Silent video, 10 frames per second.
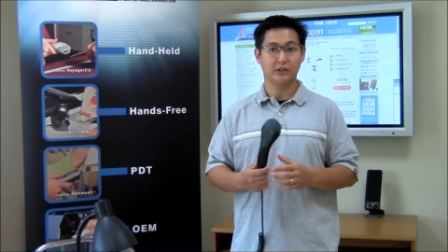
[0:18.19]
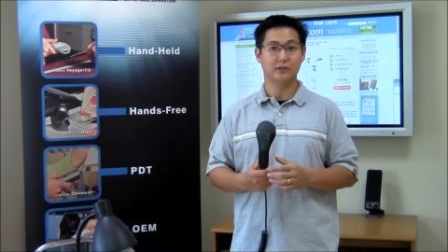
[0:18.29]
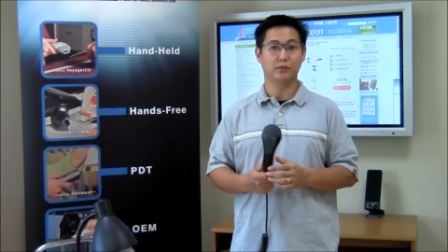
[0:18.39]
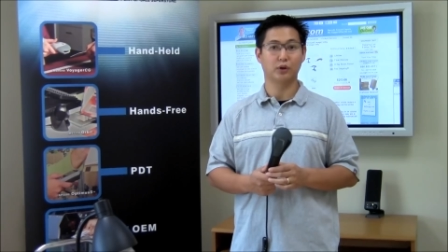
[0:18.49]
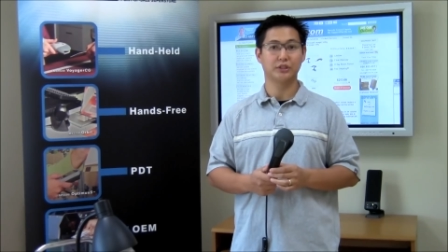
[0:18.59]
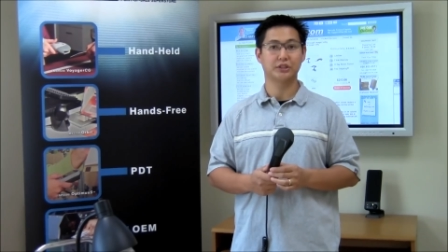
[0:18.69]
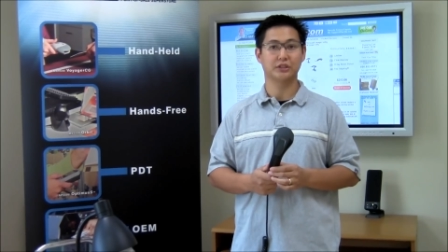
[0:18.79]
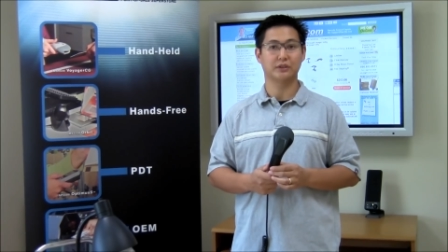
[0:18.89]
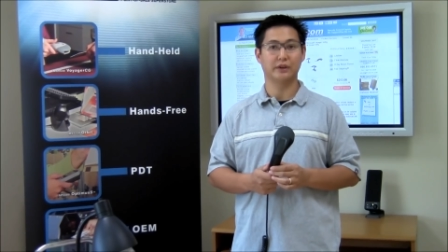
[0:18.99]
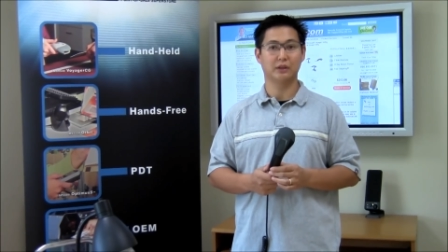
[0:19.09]
This Voyager
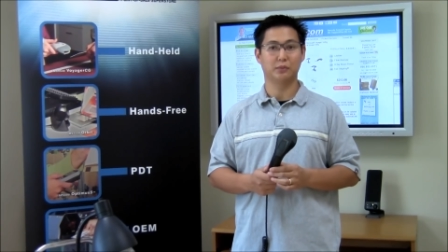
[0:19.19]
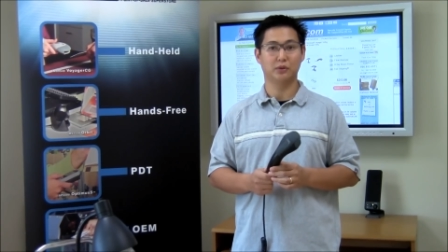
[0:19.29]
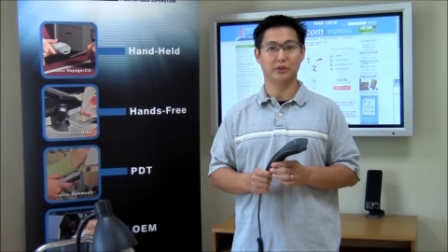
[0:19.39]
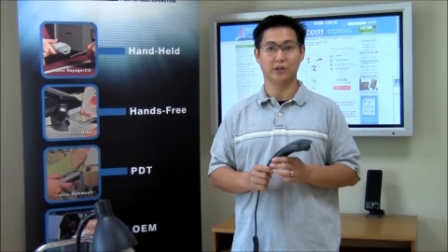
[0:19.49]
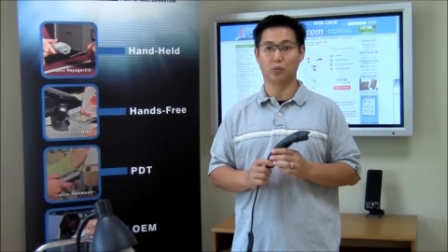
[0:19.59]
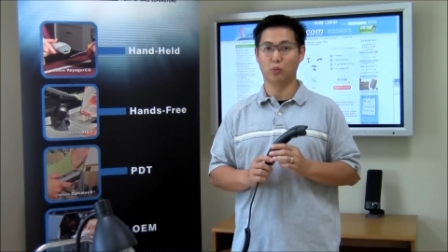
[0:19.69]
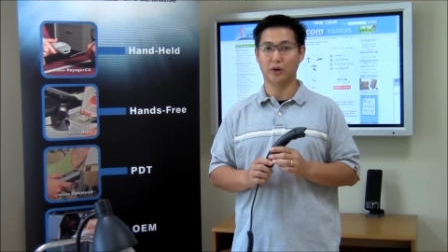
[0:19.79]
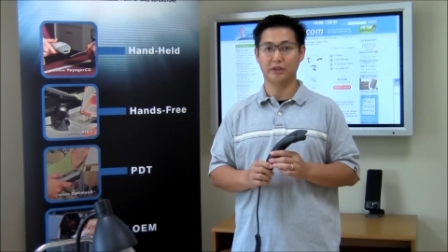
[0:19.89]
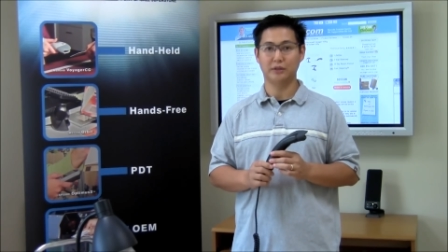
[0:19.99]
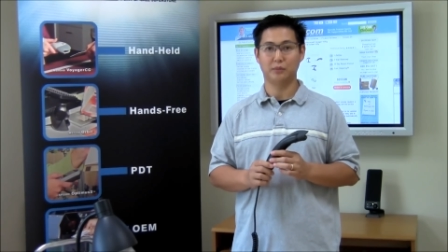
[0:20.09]
is available in a
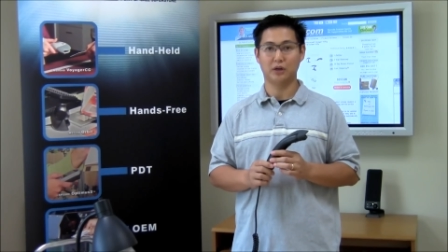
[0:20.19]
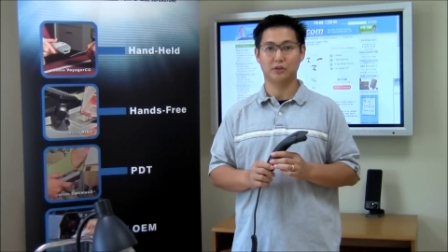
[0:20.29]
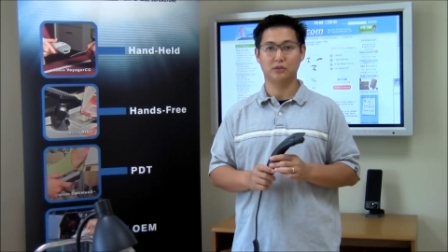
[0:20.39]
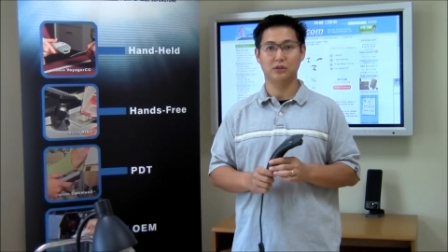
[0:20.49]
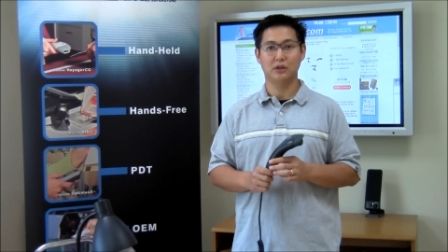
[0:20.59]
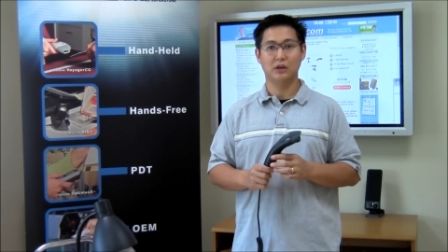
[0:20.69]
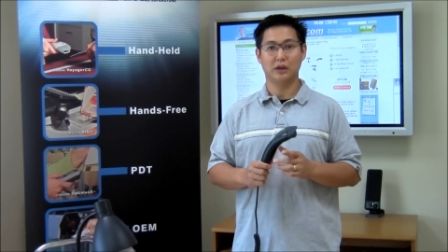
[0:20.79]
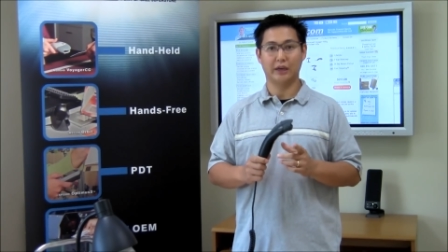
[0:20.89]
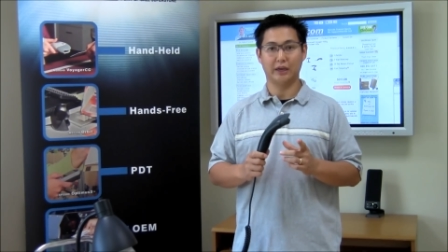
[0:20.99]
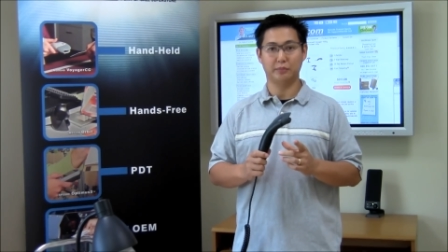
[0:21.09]
1D model,
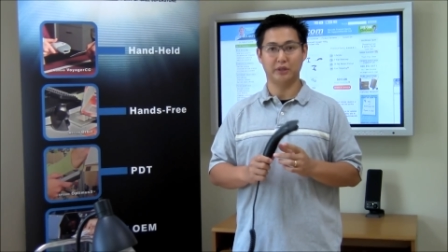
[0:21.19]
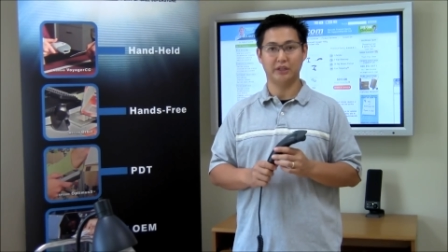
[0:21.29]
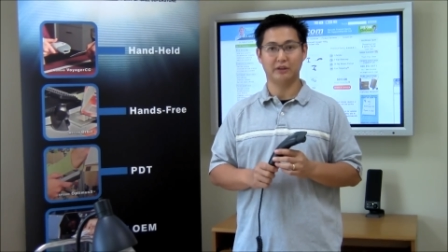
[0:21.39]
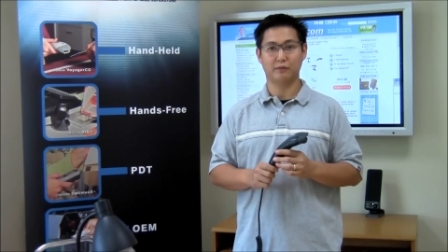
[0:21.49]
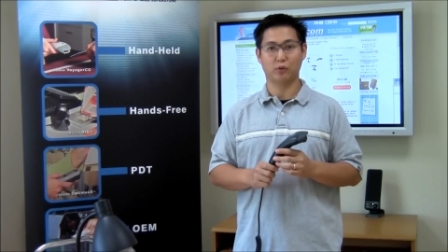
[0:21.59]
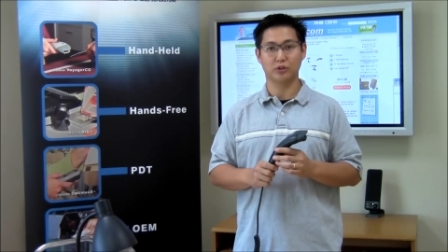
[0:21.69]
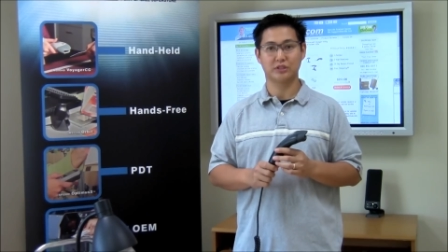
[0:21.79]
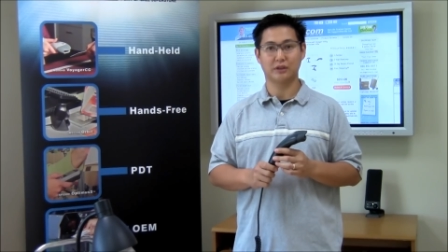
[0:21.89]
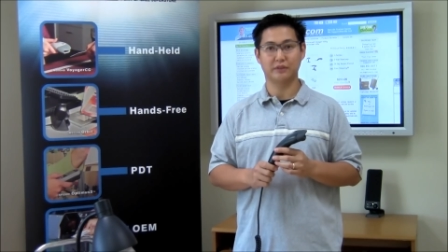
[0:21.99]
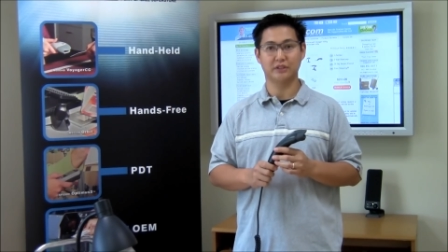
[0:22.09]
a
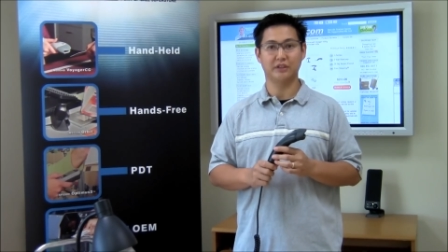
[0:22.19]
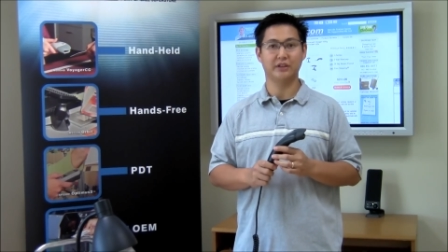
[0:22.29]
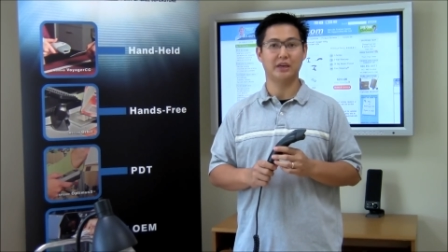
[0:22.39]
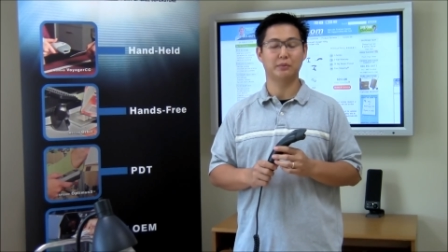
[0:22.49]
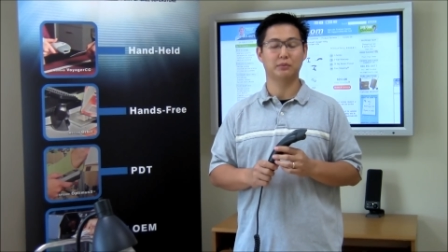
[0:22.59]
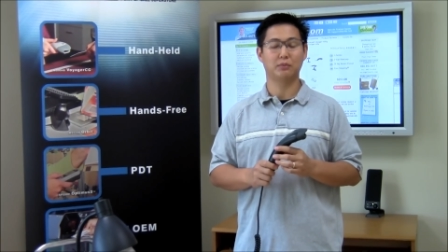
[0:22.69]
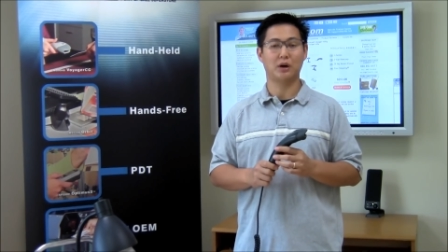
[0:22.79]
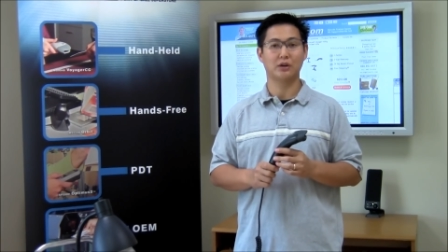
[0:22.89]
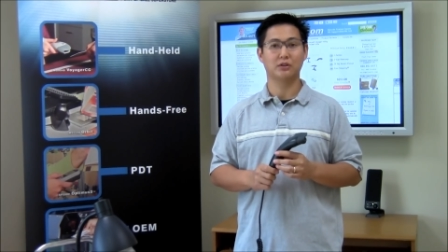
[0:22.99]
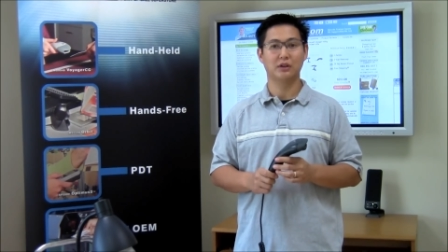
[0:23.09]
PDF417 capable
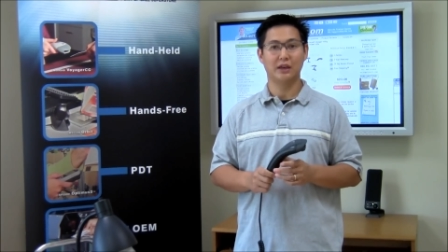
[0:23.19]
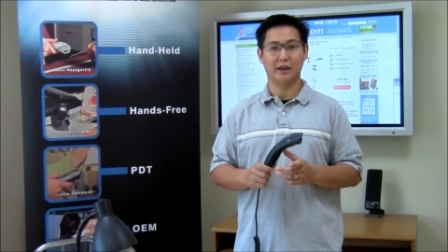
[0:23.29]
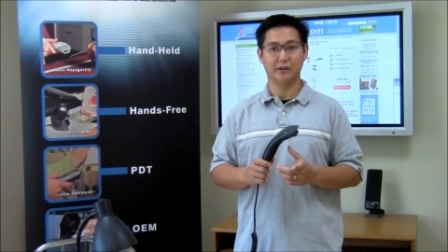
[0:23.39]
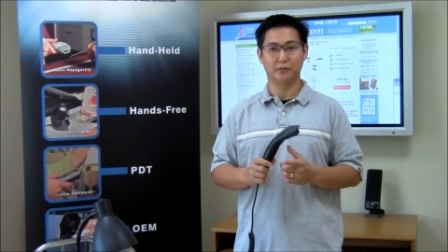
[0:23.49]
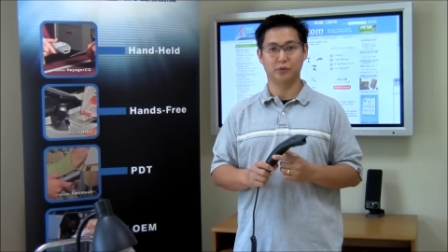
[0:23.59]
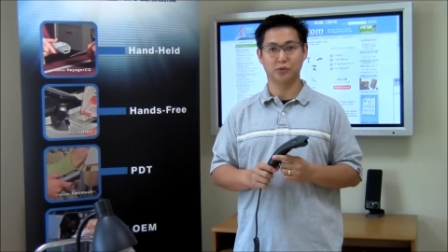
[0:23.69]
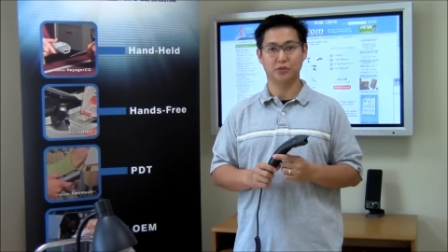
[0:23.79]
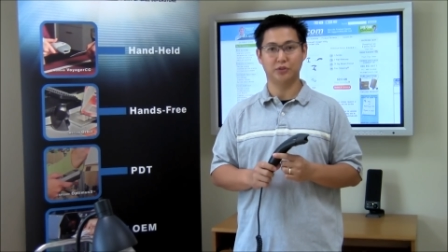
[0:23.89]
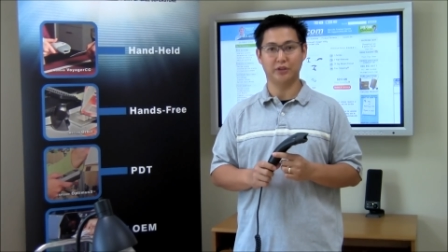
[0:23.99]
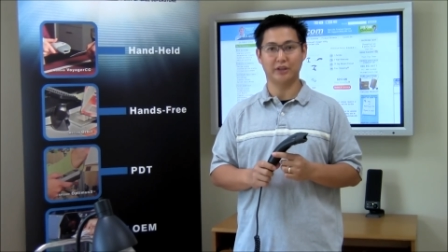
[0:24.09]
model, and a full
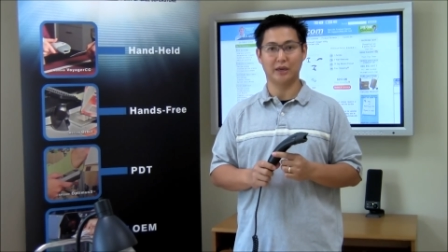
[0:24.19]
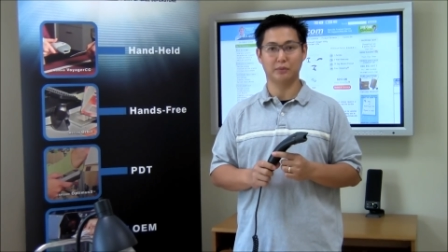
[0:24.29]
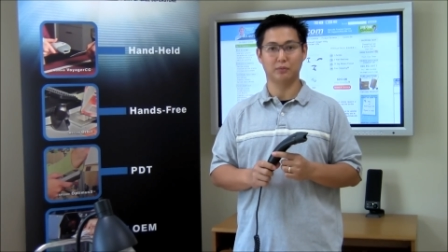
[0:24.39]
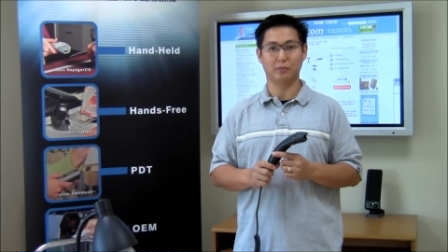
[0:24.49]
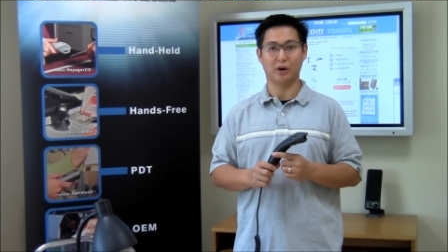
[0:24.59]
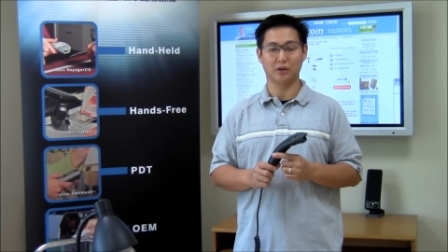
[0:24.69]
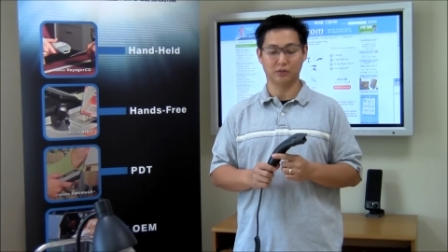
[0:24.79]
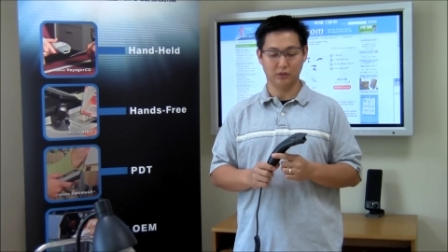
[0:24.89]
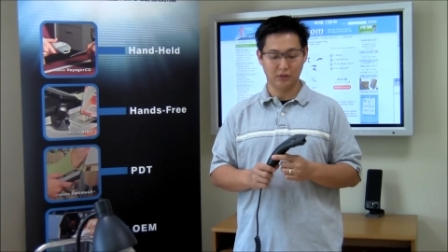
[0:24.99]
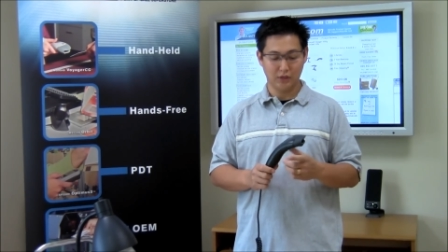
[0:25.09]
2D capable
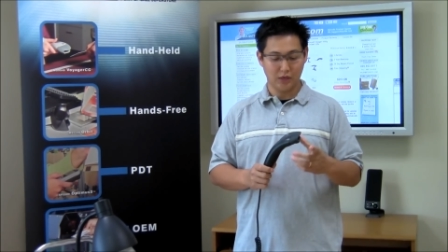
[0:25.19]
model.